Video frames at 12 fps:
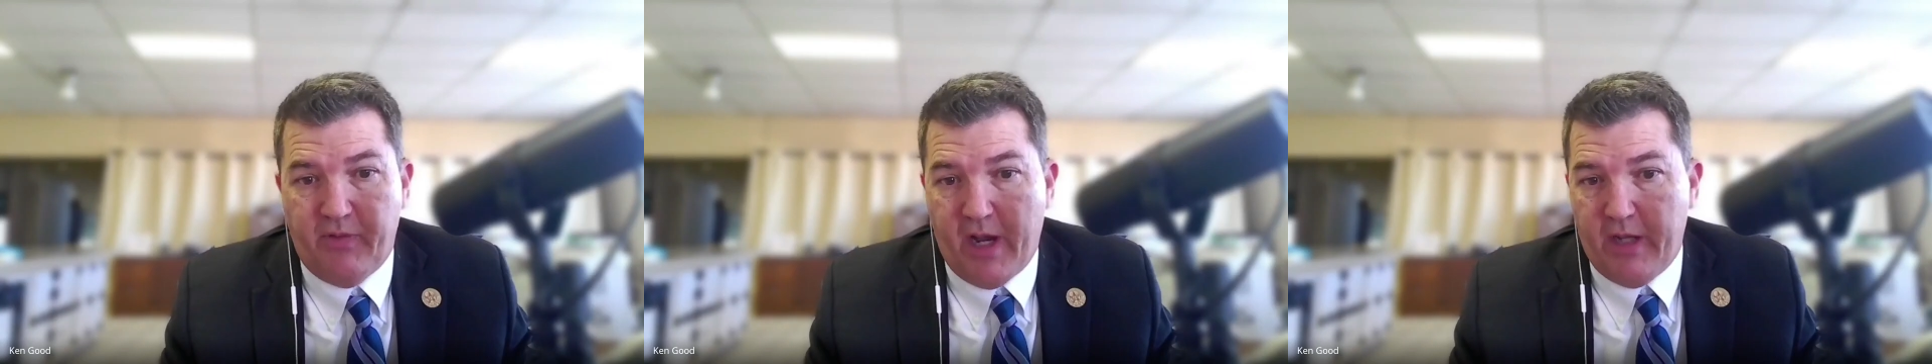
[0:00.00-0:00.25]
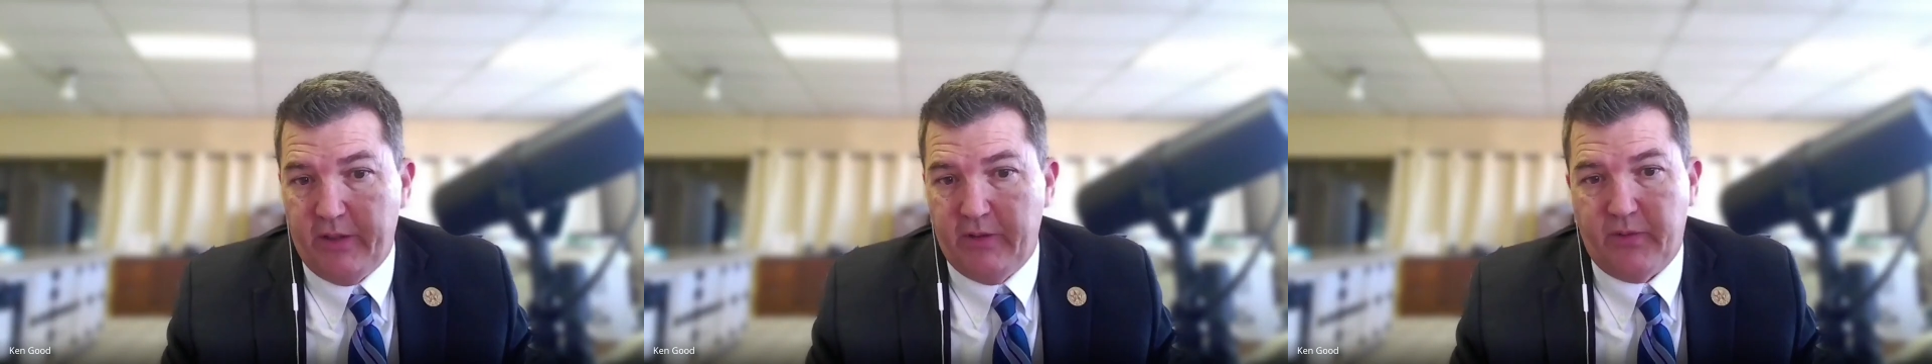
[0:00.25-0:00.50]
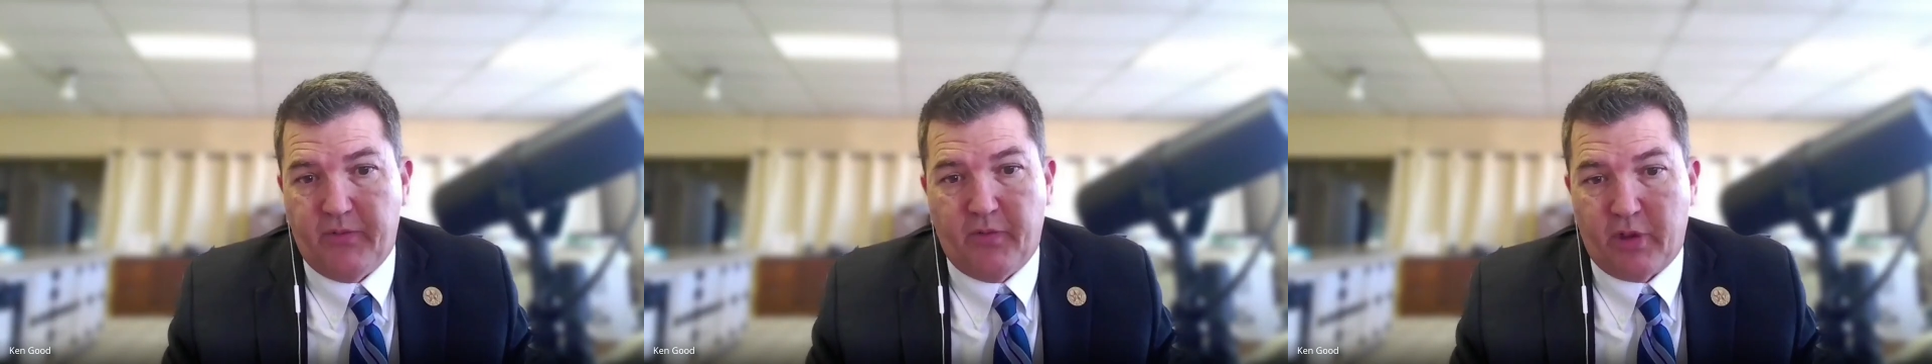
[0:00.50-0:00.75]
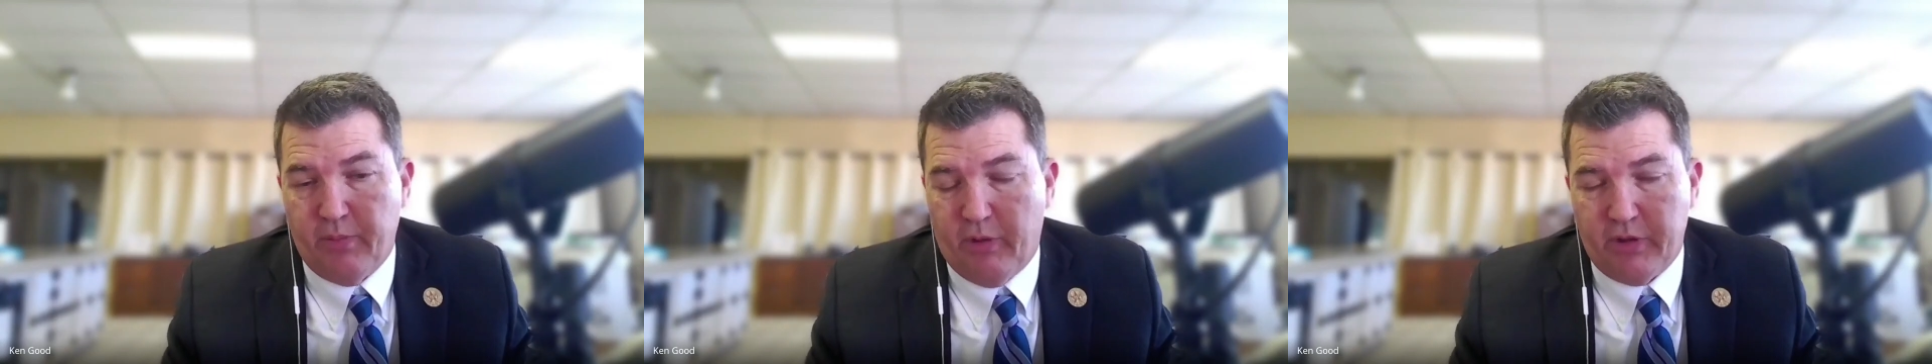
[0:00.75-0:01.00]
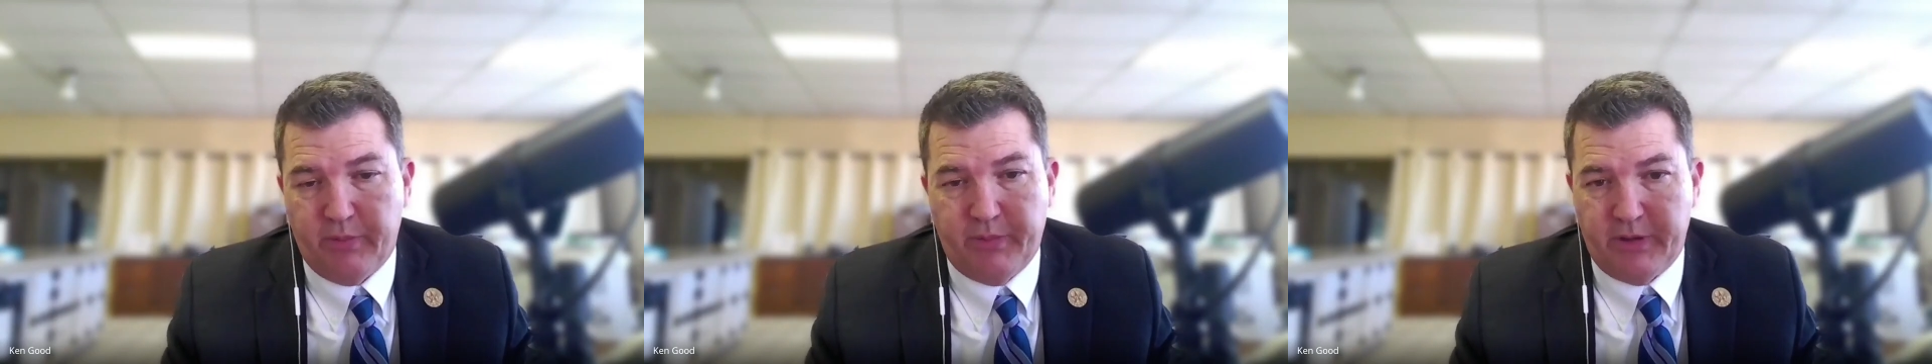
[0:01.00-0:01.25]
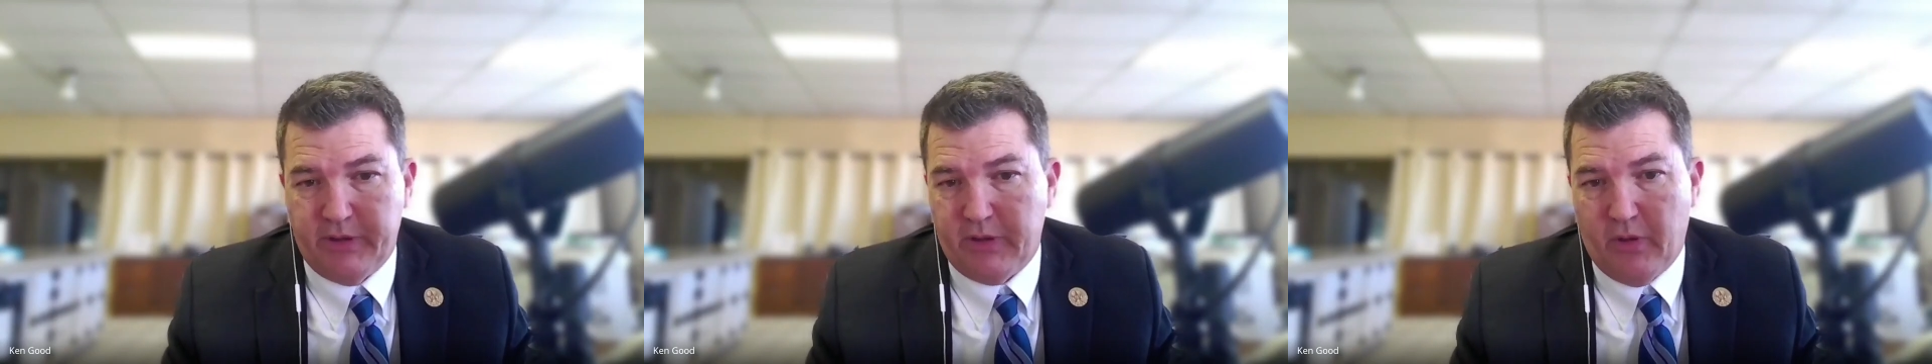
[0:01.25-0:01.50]
values for commercial
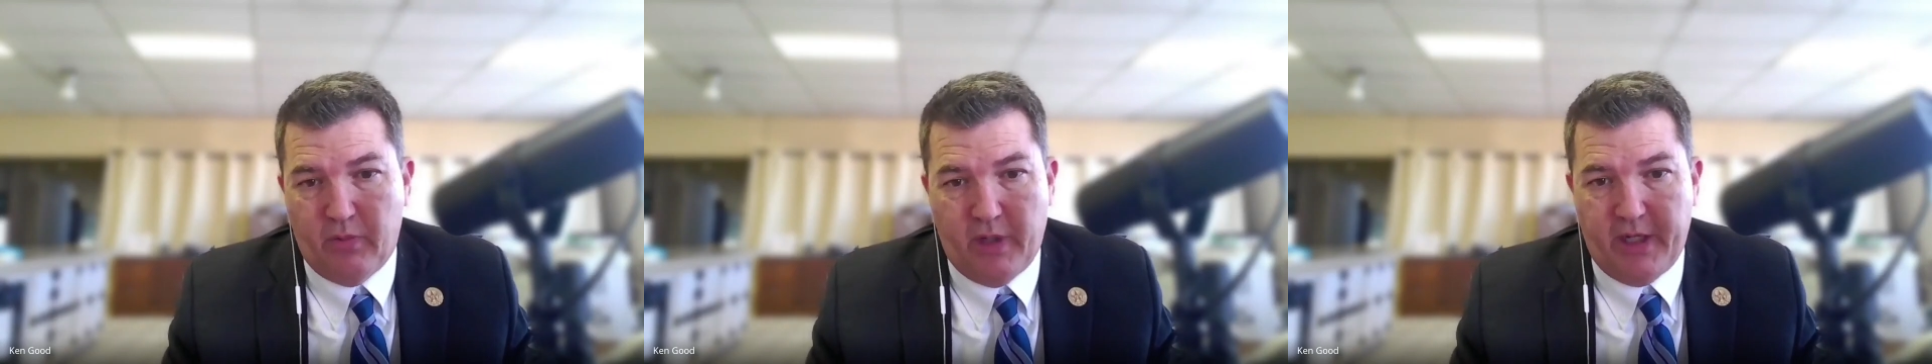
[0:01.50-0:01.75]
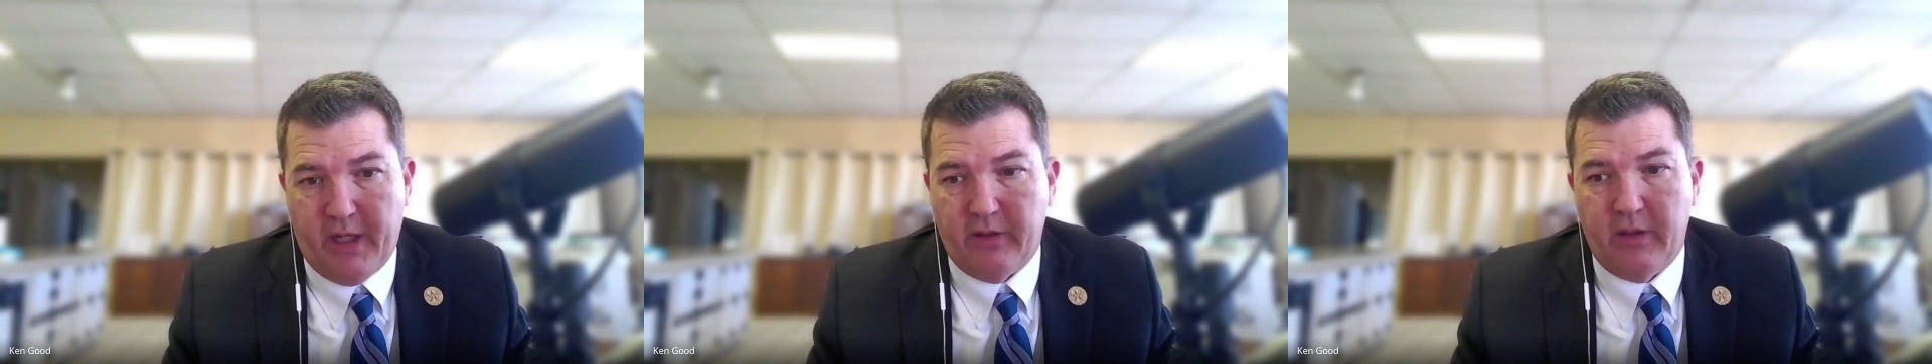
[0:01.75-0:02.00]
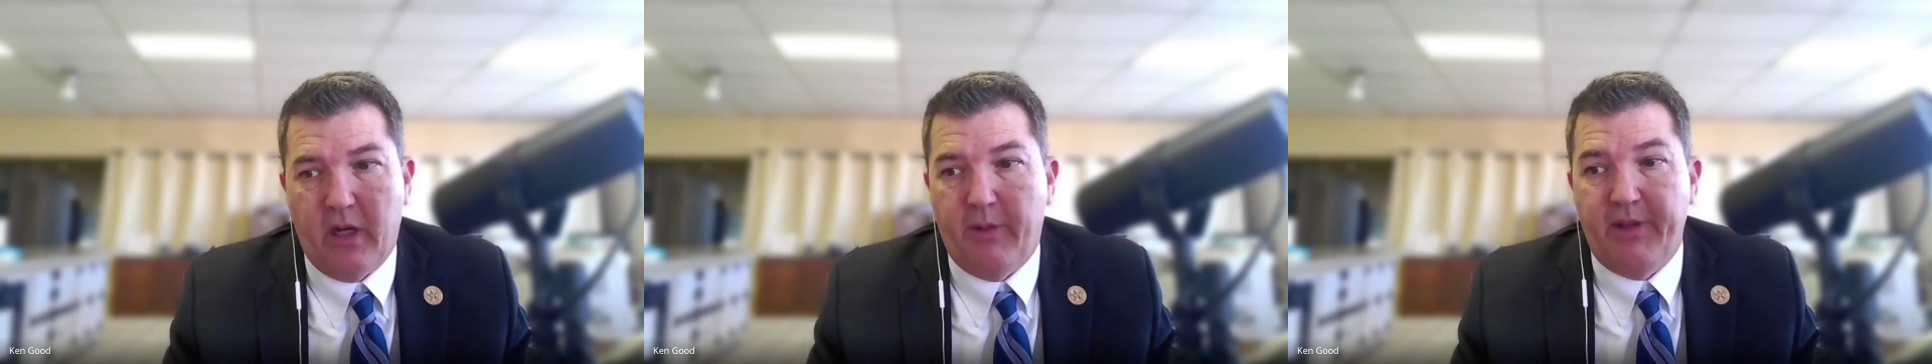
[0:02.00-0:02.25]
buildings go way down.